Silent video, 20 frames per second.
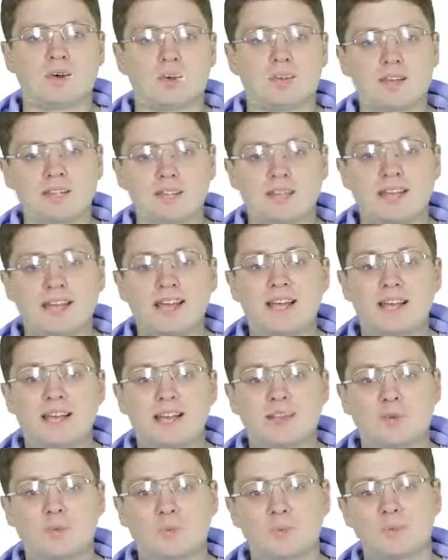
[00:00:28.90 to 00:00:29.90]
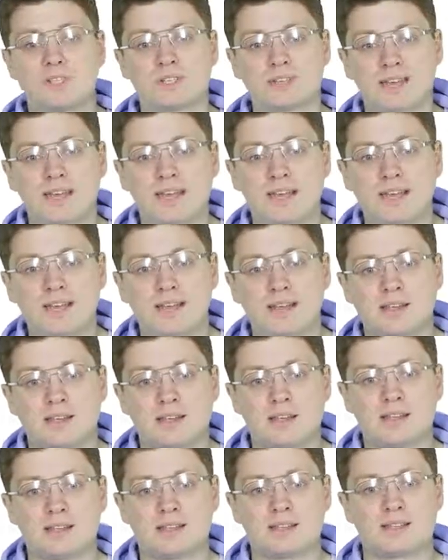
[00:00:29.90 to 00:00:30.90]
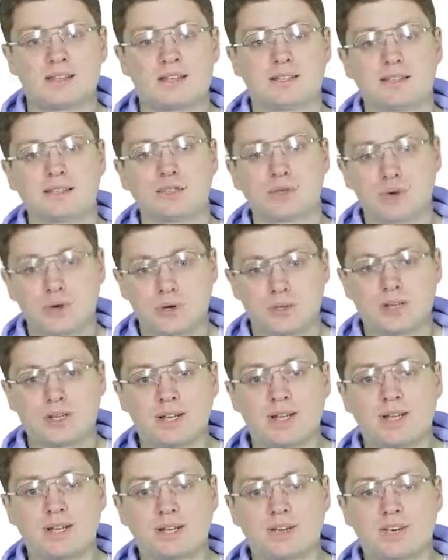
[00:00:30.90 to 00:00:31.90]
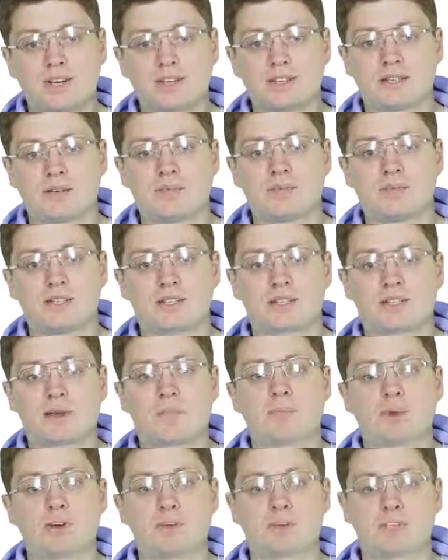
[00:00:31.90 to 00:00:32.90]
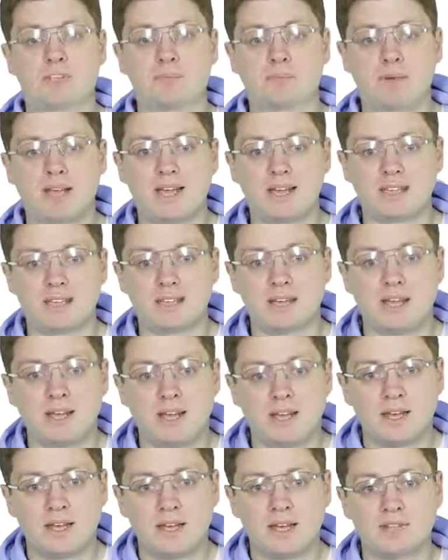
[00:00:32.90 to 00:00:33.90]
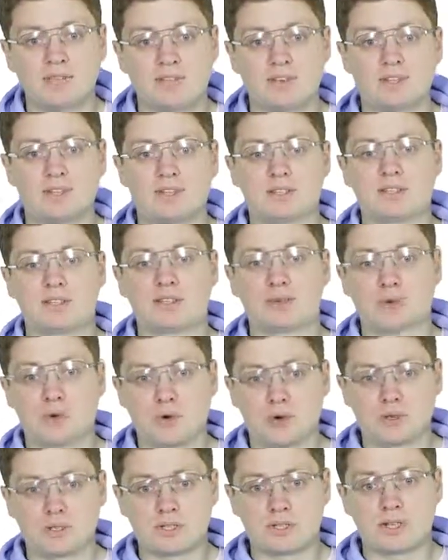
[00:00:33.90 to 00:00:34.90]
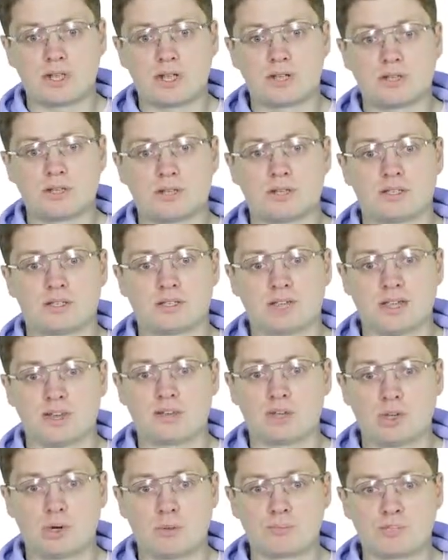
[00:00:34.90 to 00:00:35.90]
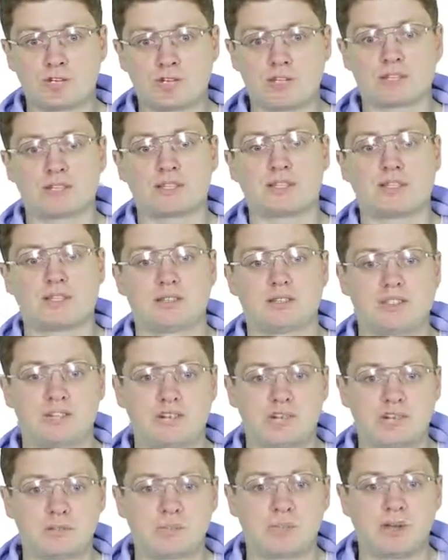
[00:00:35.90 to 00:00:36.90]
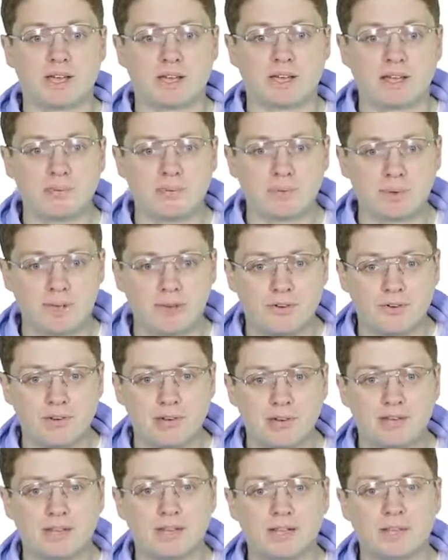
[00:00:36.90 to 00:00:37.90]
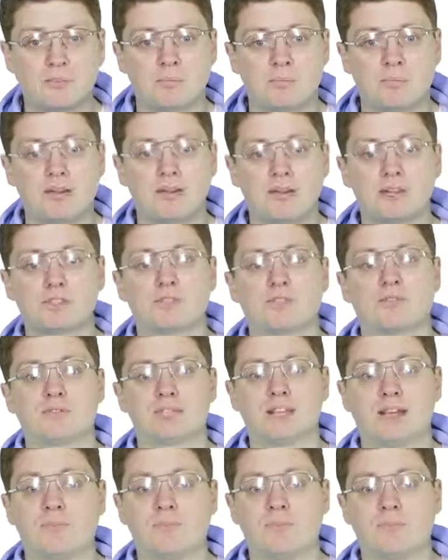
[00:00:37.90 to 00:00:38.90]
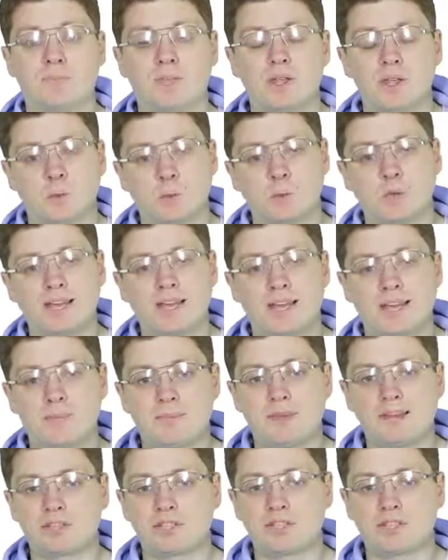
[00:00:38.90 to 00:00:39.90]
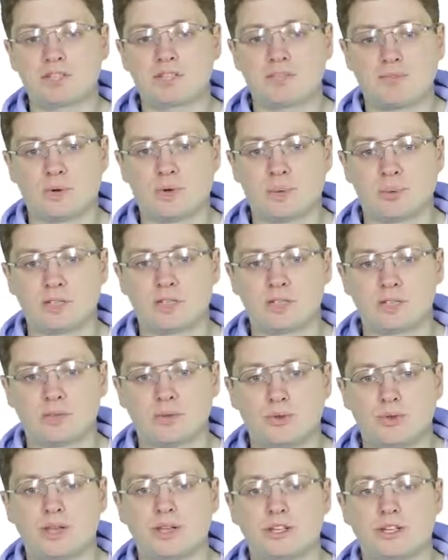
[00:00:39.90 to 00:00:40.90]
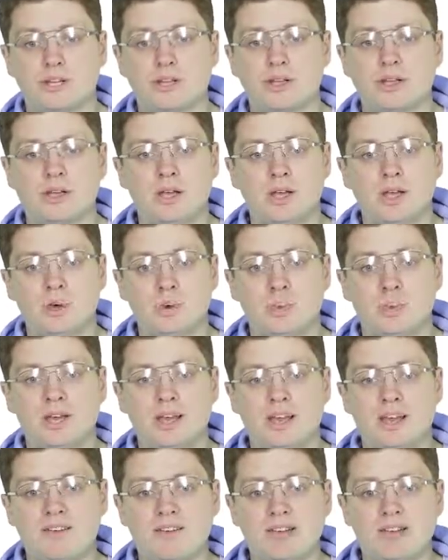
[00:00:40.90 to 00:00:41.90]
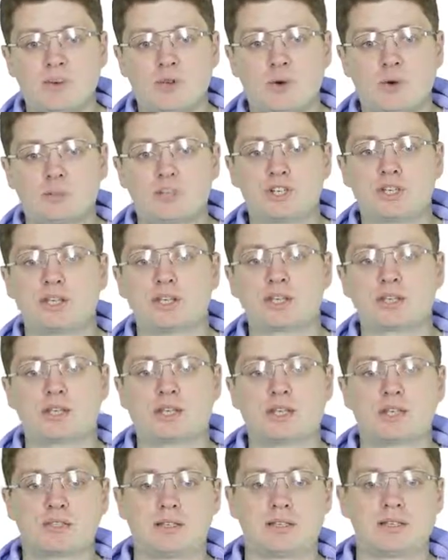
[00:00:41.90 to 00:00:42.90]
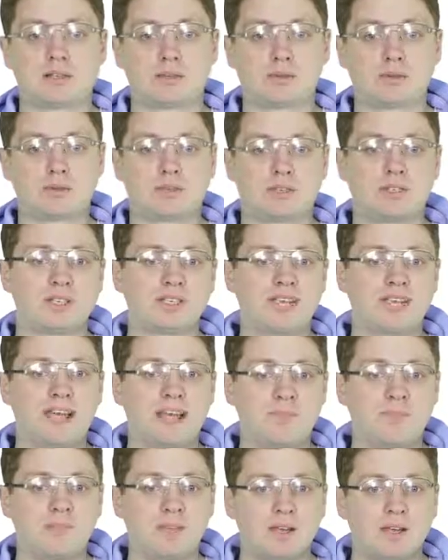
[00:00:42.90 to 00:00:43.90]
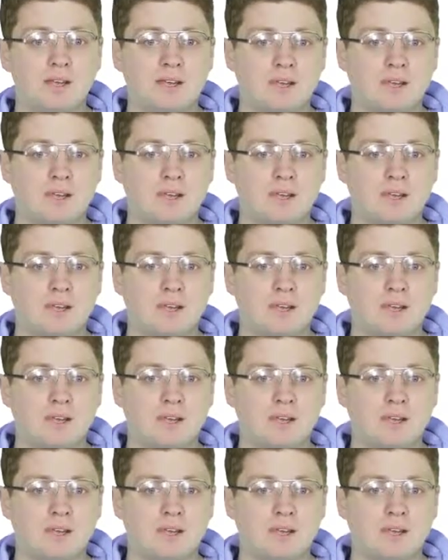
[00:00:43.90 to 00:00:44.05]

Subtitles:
Once again, we say that a sorting algorithm is comparison-based if it sorts the given objects just by comparing pairs of them. We can imagine the following situation. We have n objects that look the same,